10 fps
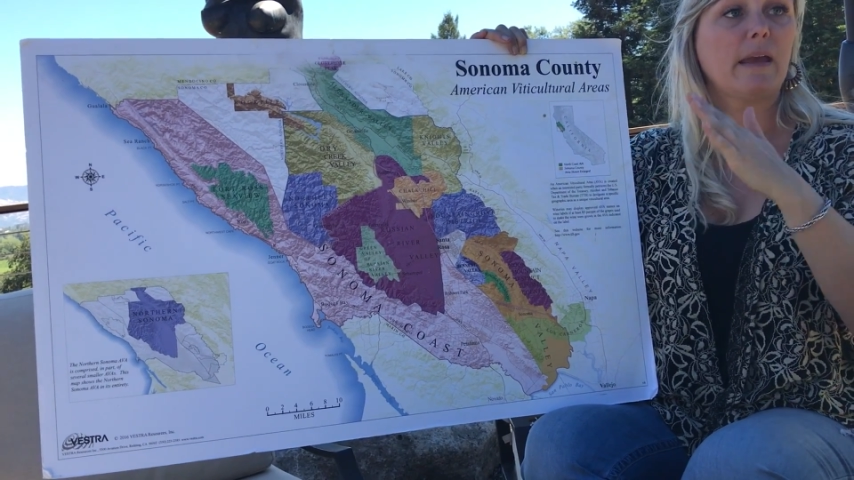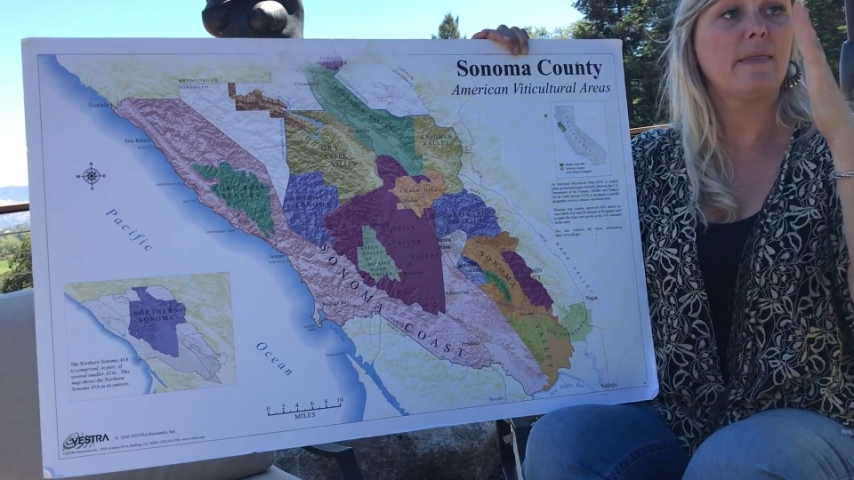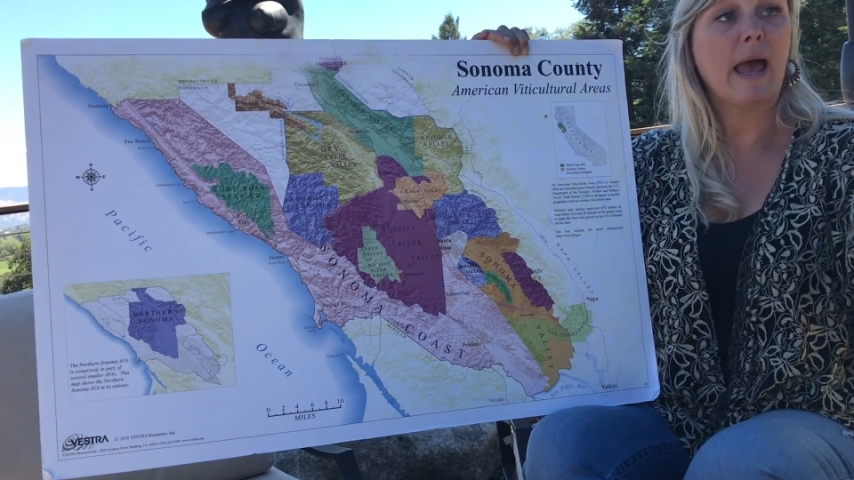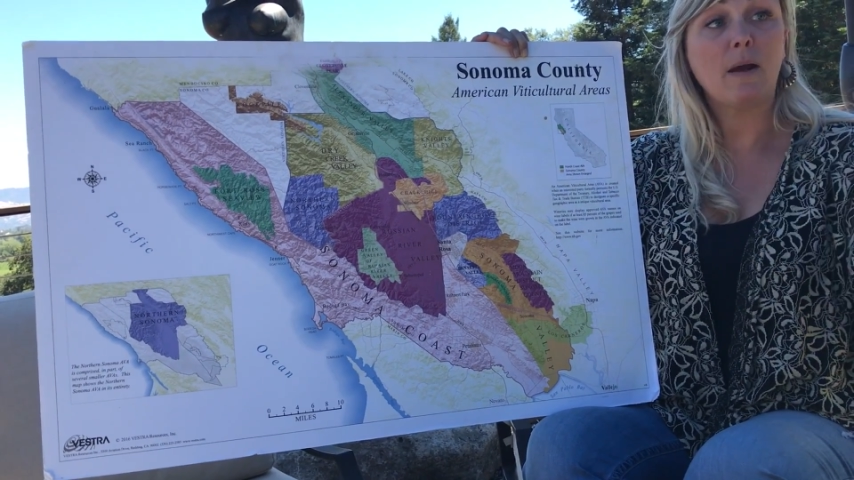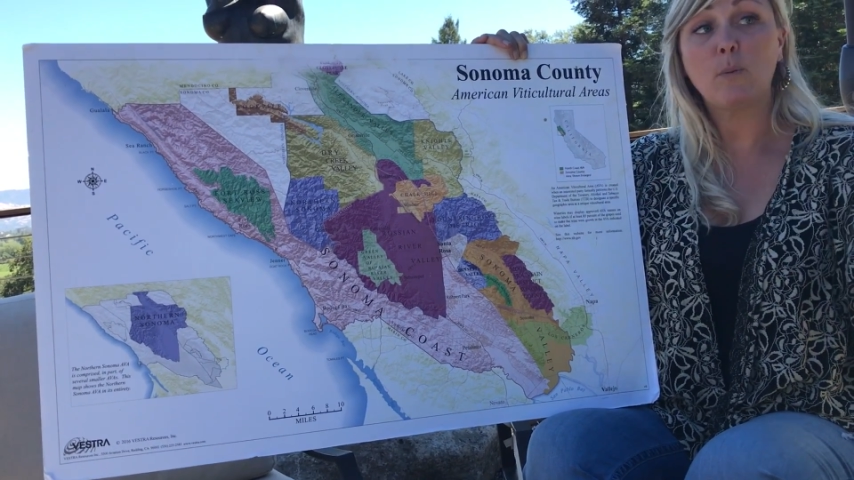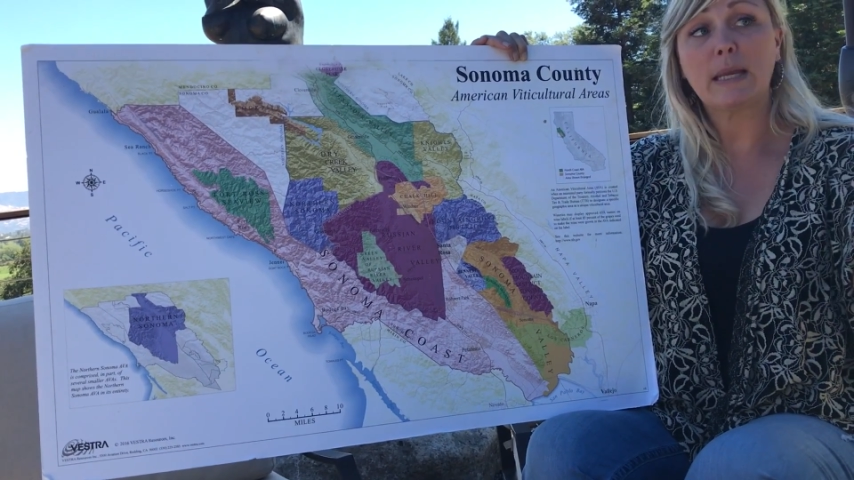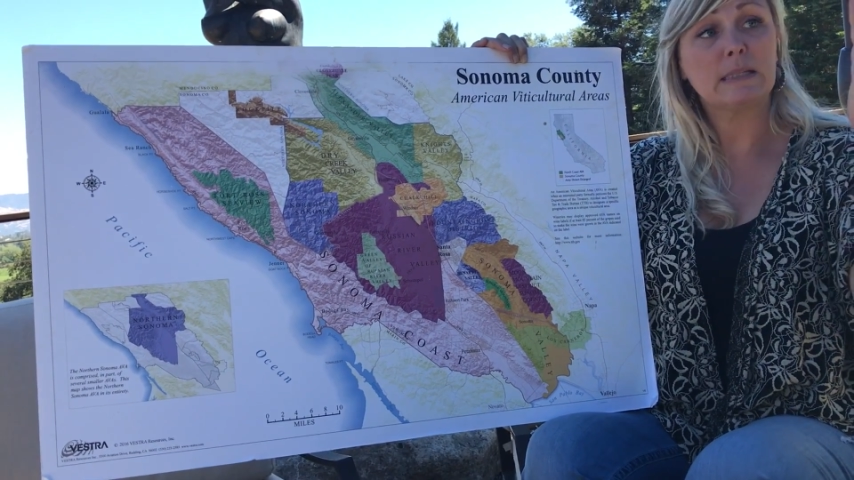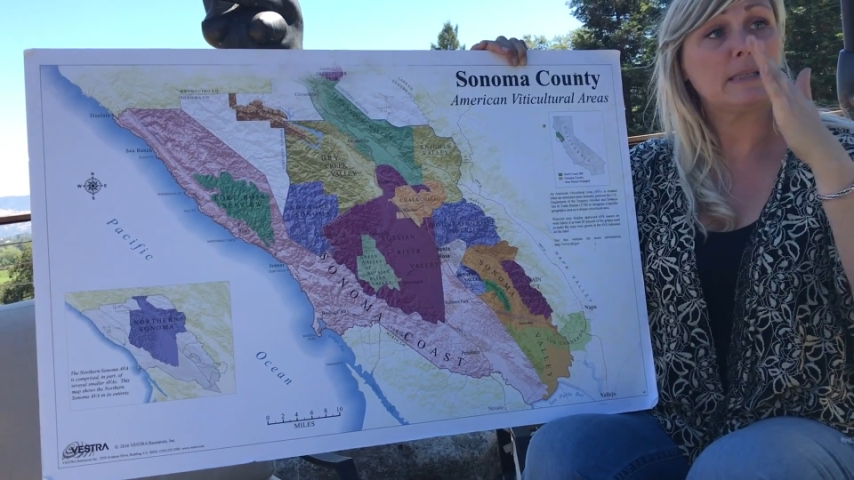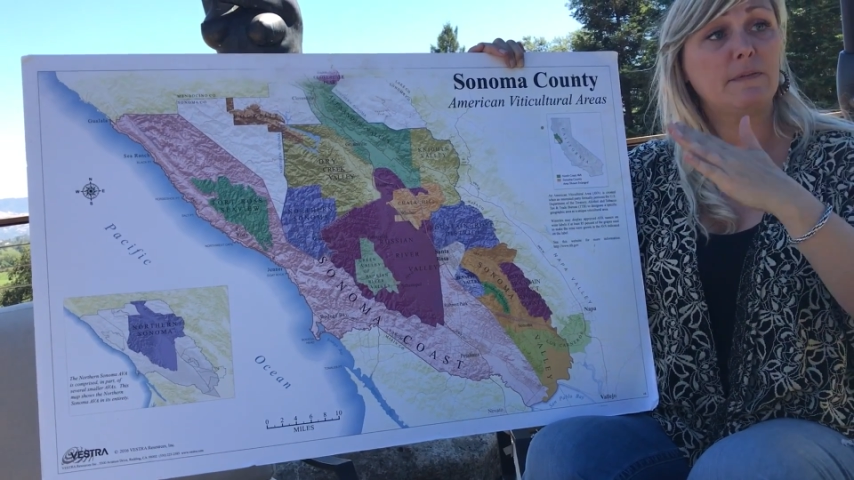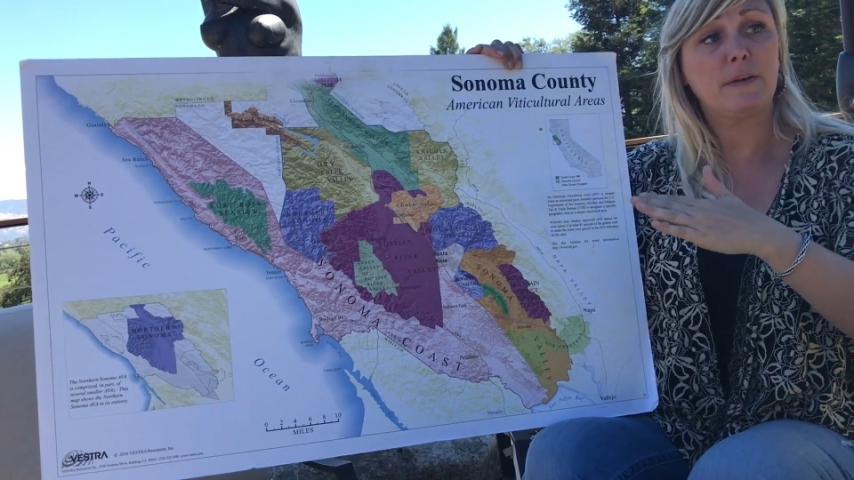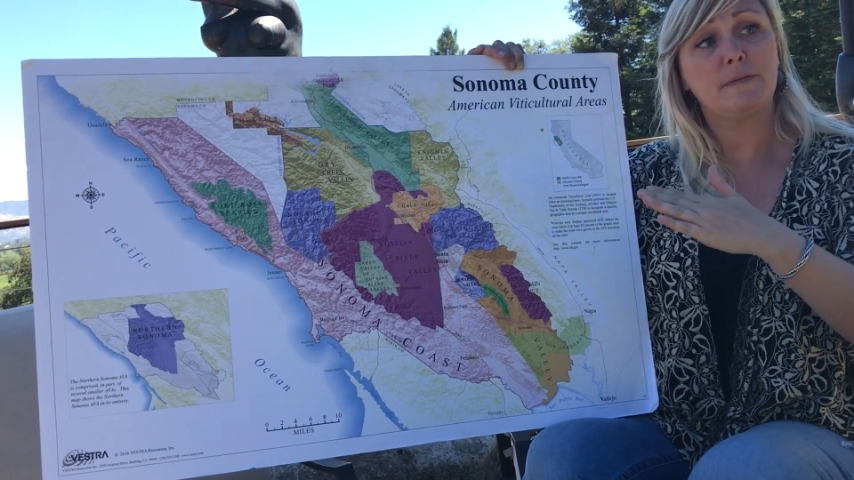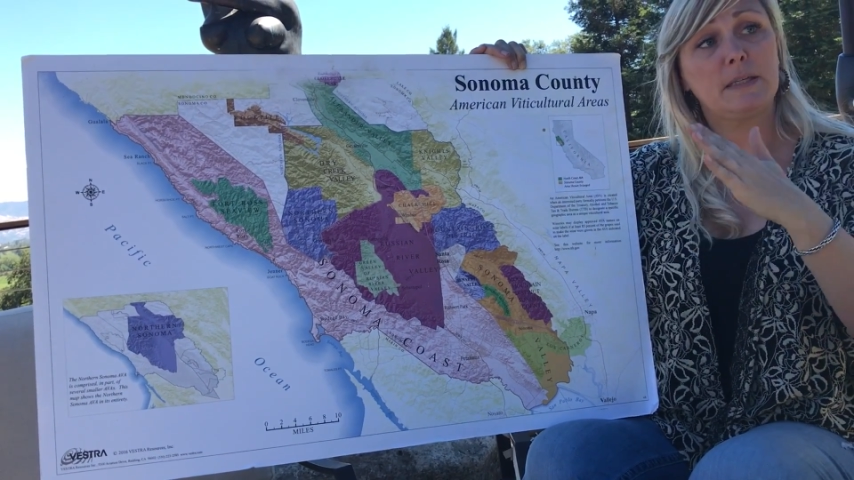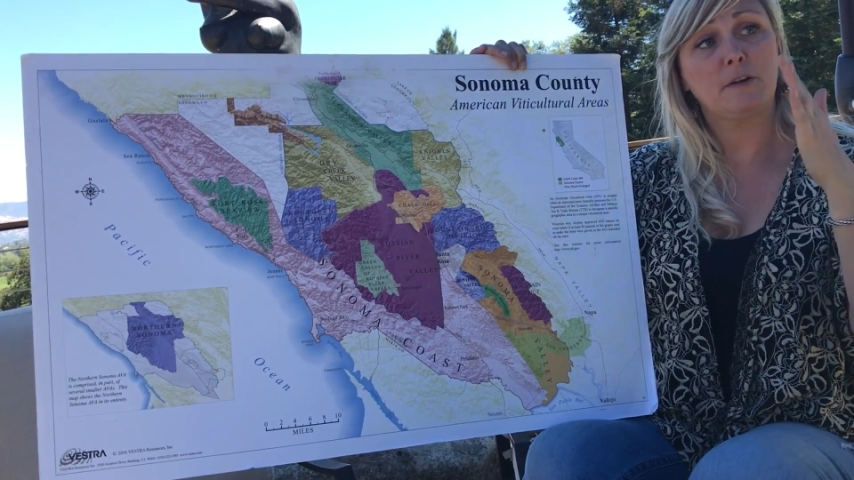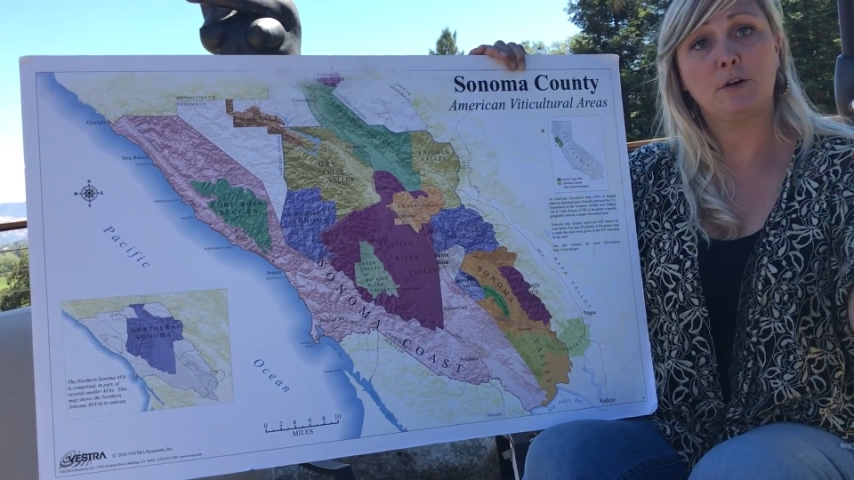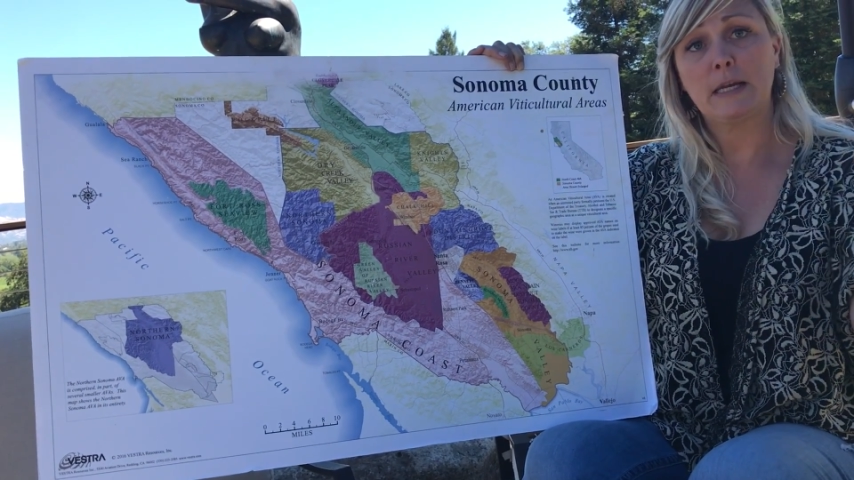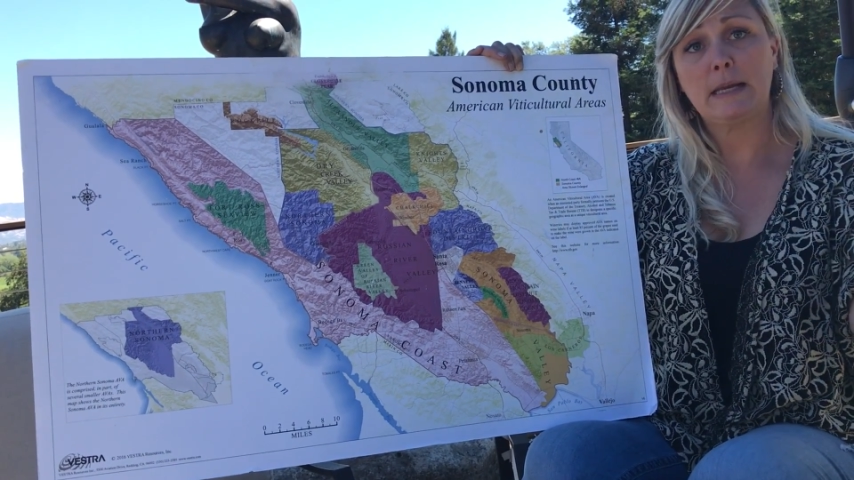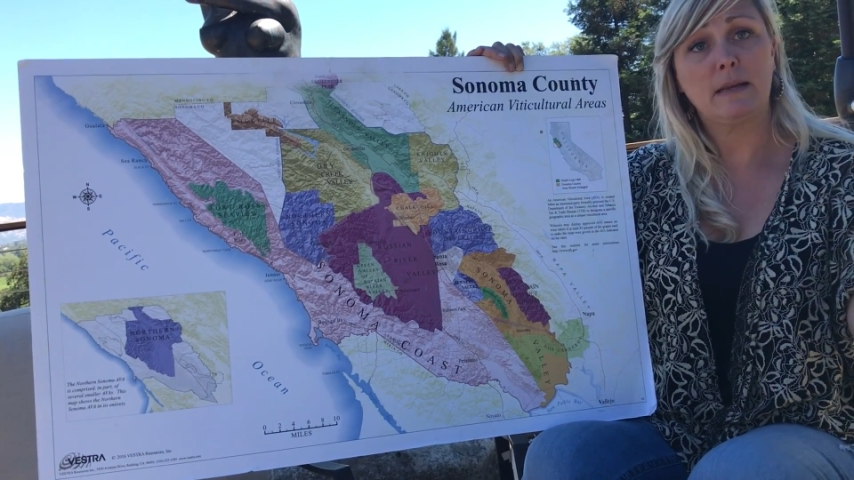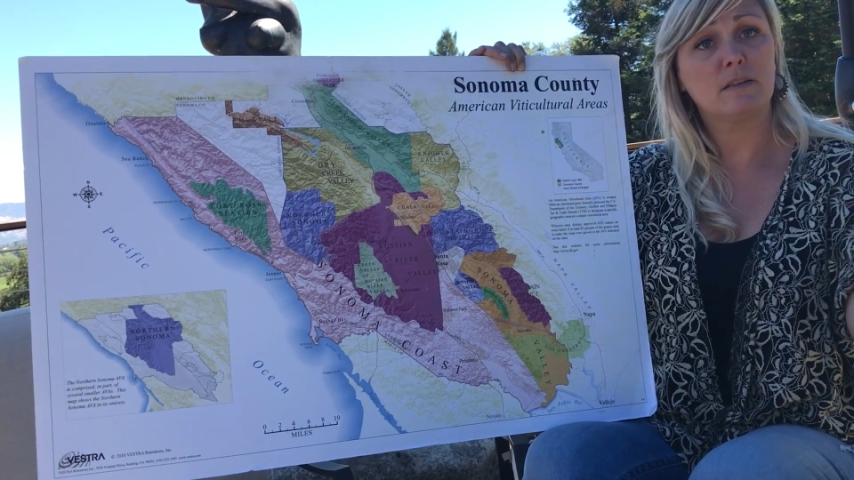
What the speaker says: and that we can see 50-degree